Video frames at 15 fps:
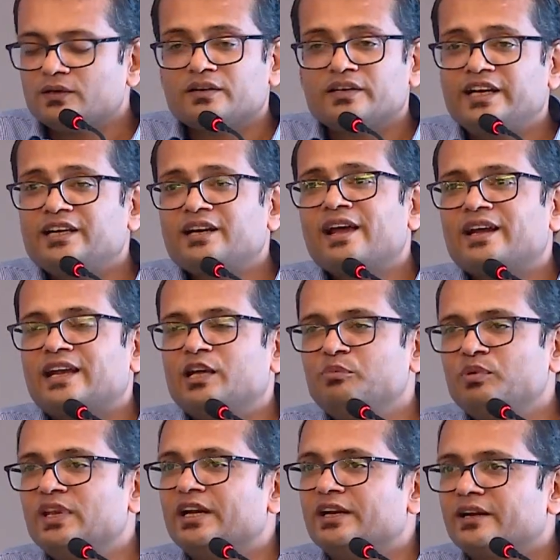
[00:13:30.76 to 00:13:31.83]
Data and
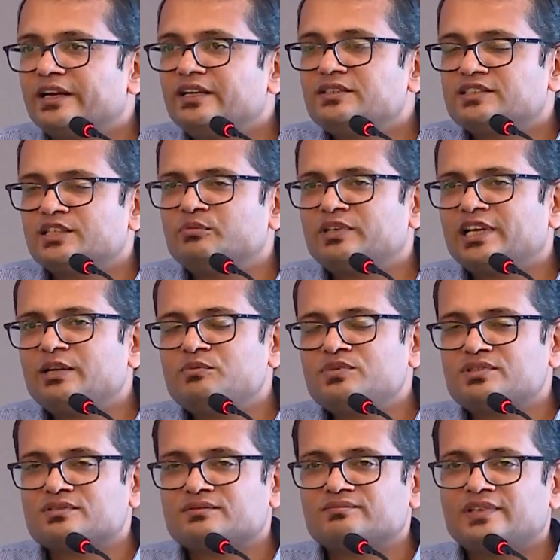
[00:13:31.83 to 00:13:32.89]
IP led, right?
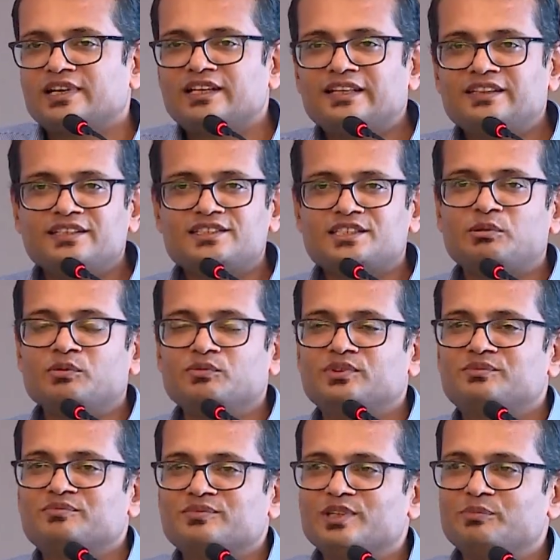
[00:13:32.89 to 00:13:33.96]
Sometimes, and I think some of
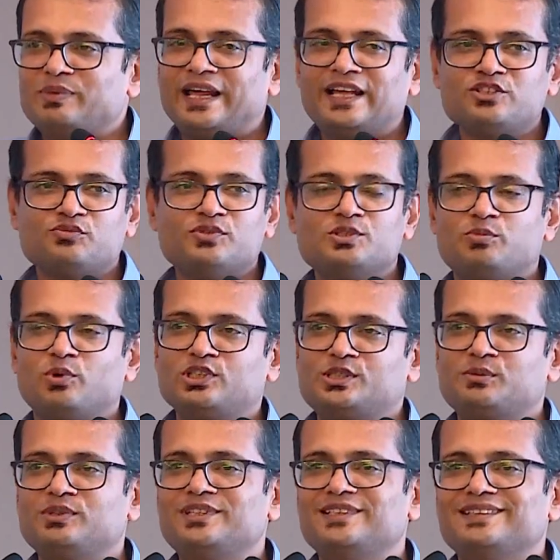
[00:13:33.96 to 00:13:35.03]
the plans which
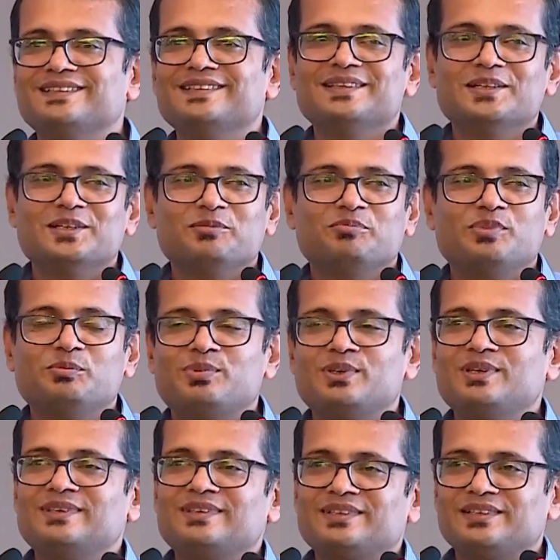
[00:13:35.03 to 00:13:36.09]
possibly
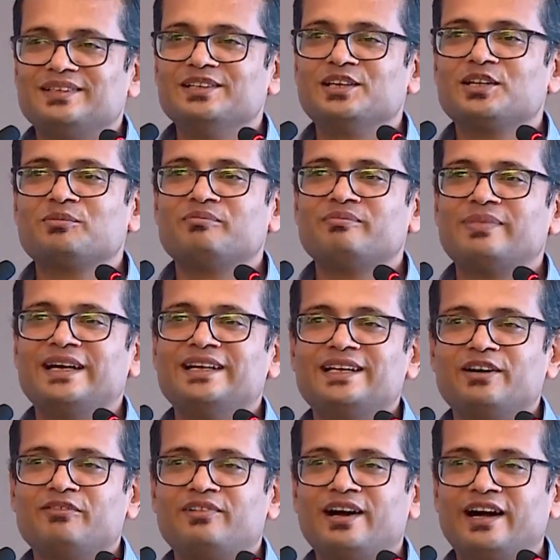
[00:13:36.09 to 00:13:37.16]
people here might
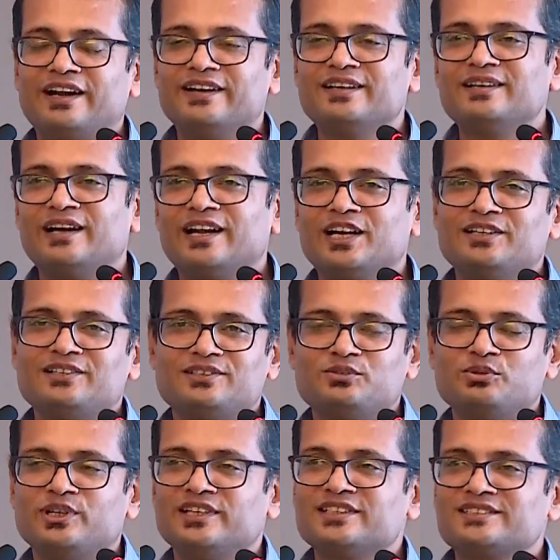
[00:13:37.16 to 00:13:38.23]
have hard
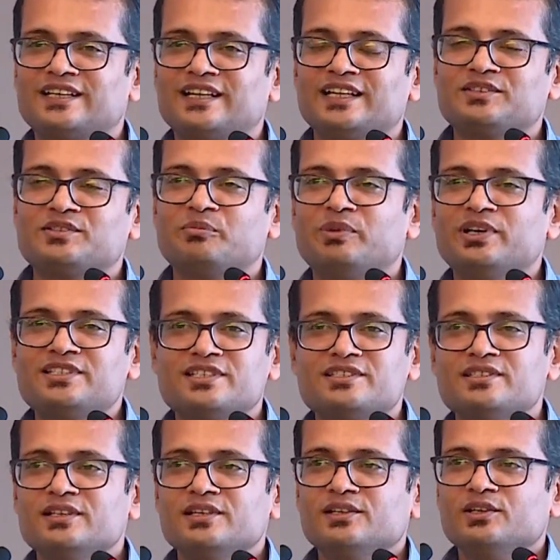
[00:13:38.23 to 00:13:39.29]
to understand, like somebody says,
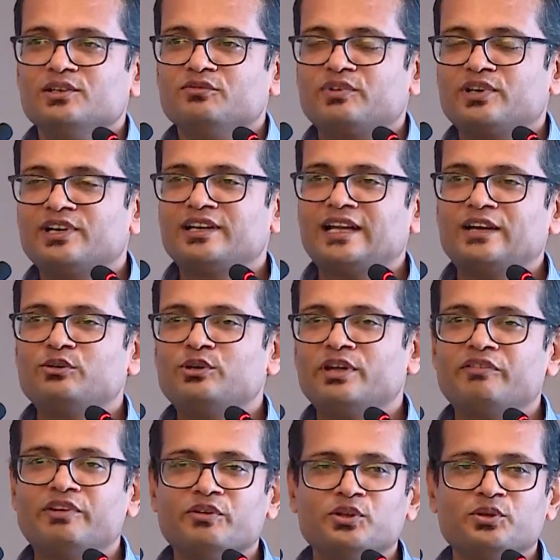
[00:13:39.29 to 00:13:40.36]
forget I don't
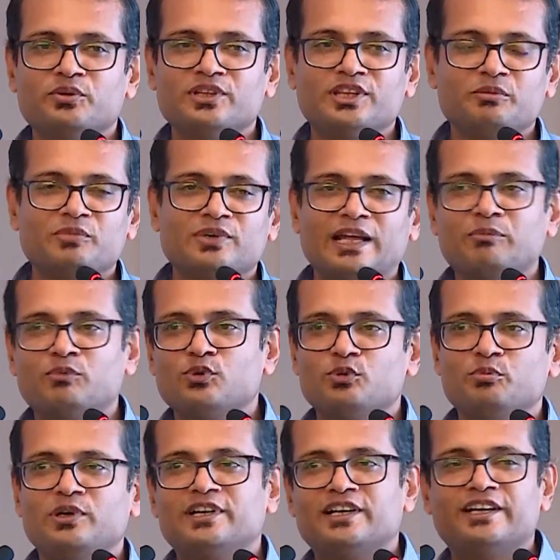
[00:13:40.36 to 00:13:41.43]
have revenue, everything, but I'm going to
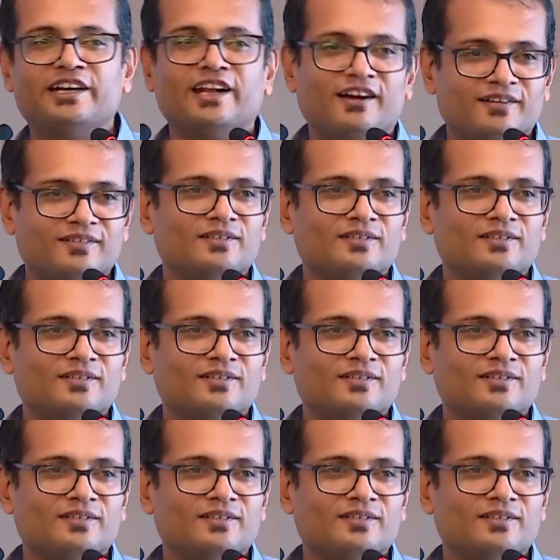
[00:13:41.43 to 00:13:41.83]
build a data.